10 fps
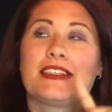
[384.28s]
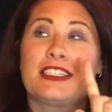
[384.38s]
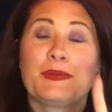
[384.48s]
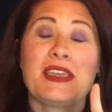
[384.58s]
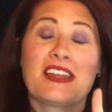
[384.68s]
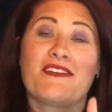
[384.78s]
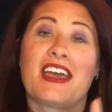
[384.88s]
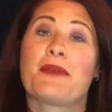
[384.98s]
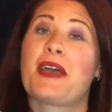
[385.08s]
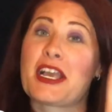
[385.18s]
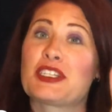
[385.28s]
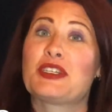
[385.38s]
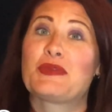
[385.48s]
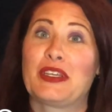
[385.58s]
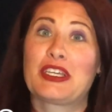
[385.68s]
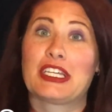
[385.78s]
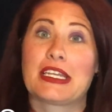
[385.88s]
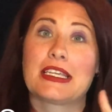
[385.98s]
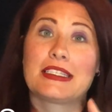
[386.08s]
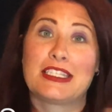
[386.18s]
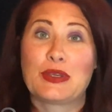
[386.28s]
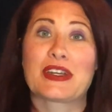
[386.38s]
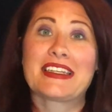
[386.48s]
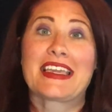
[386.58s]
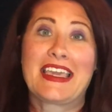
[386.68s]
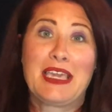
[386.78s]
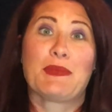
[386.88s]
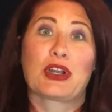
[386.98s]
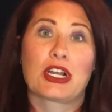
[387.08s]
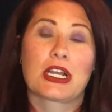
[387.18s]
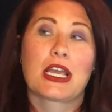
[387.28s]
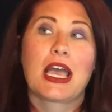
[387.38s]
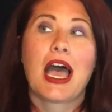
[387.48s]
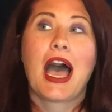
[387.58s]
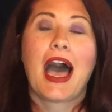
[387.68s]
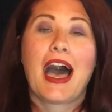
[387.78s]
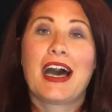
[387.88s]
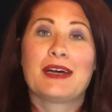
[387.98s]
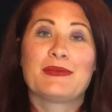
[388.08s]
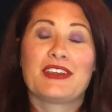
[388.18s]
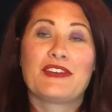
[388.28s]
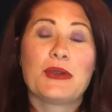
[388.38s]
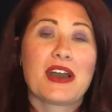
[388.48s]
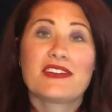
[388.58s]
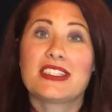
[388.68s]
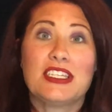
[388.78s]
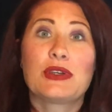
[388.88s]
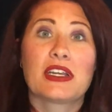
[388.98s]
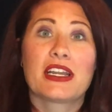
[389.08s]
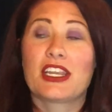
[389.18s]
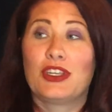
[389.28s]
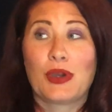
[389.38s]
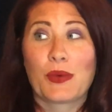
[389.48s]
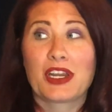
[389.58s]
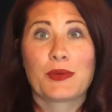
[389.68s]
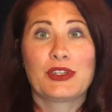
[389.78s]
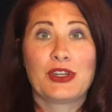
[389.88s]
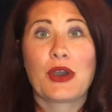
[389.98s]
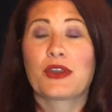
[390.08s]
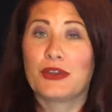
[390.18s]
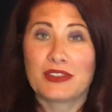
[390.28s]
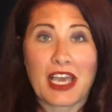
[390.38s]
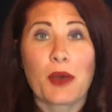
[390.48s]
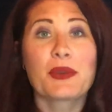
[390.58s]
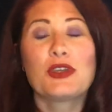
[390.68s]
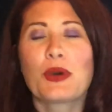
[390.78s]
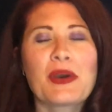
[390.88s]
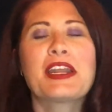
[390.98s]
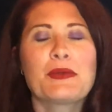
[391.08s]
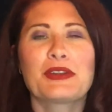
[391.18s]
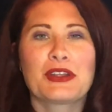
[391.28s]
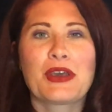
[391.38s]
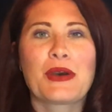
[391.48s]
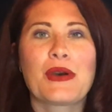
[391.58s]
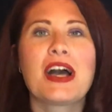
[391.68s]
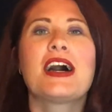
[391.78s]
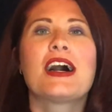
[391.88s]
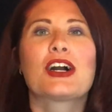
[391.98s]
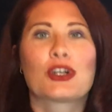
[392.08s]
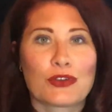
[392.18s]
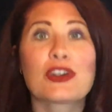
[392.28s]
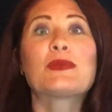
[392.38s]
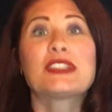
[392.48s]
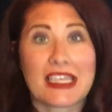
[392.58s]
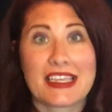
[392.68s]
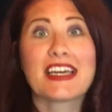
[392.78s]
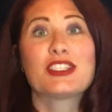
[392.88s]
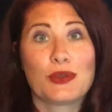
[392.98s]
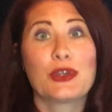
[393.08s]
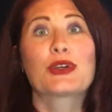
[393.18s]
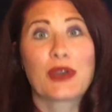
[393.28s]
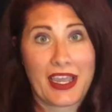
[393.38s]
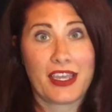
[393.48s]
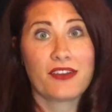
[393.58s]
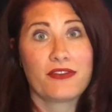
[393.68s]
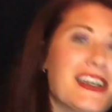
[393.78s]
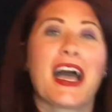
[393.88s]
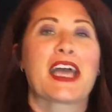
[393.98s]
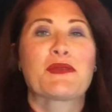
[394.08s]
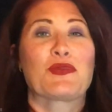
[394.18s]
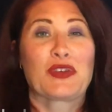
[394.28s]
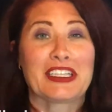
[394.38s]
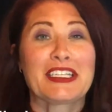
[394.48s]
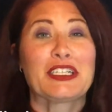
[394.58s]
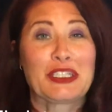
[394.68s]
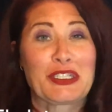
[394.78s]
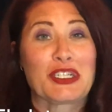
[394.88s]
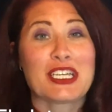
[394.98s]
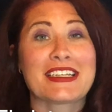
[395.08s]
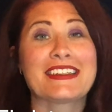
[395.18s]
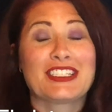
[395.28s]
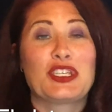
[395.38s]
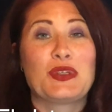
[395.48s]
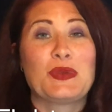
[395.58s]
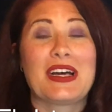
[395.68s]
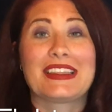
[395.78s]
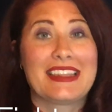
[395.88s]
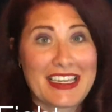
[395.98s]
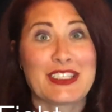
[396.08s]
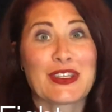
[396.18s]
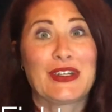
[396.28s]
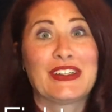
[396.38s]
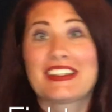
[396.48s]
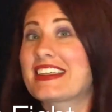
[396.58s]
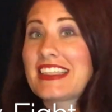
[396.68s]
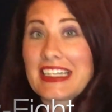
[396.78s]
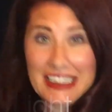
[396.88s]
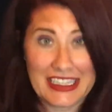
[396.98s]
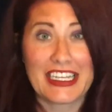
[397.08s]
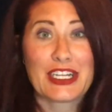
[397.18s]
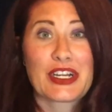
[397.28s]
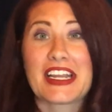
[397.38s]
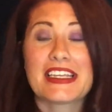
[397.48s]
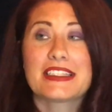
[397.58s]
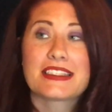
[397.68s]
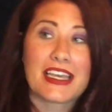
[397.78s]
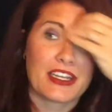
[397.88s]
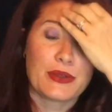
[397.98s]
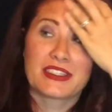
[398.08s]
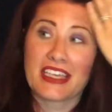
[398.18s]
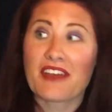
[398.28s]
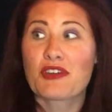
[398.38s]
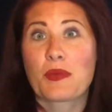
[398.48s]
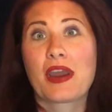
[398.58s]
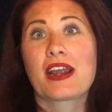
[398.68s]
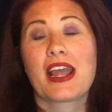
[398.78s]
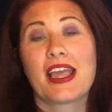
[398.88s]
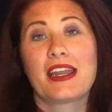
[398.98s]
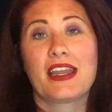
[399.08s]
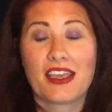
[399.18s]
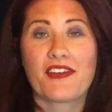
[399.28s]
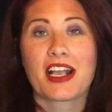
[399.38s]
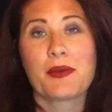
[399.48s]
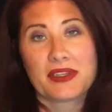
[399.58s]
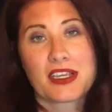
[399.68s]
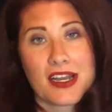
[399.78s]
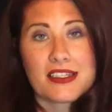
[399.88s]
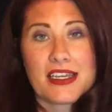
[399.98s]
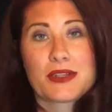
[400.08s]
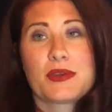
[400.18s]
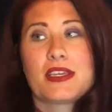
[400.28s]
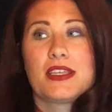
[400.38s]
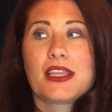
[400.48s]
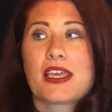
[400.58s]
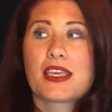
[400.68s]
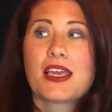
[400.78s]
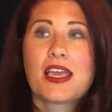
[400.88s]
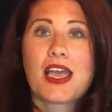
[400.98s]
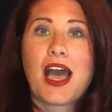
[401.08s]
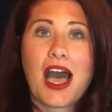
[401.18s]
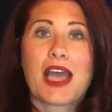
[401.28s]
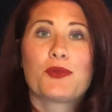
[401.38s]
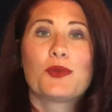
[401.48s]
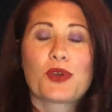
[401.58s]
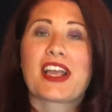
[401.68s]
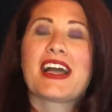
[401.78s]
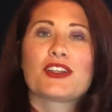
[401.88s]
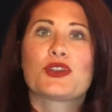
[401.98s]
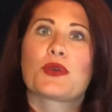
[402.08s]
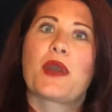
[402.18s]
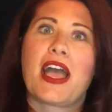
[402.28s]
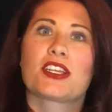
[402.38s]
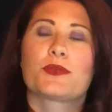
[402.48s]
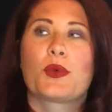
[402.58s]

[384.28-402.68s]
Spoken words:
Speaking of that, I'm actually a really good secret keeper. If you have a secret and you don't want anyone to know and you tell me you don't want anyone to know, girlfriend will take that to the grave. I am really allergic to Lysol, like the cleaner. It is, I know it's everywhere, and if I come into contact with it, like, I will break out into a rash.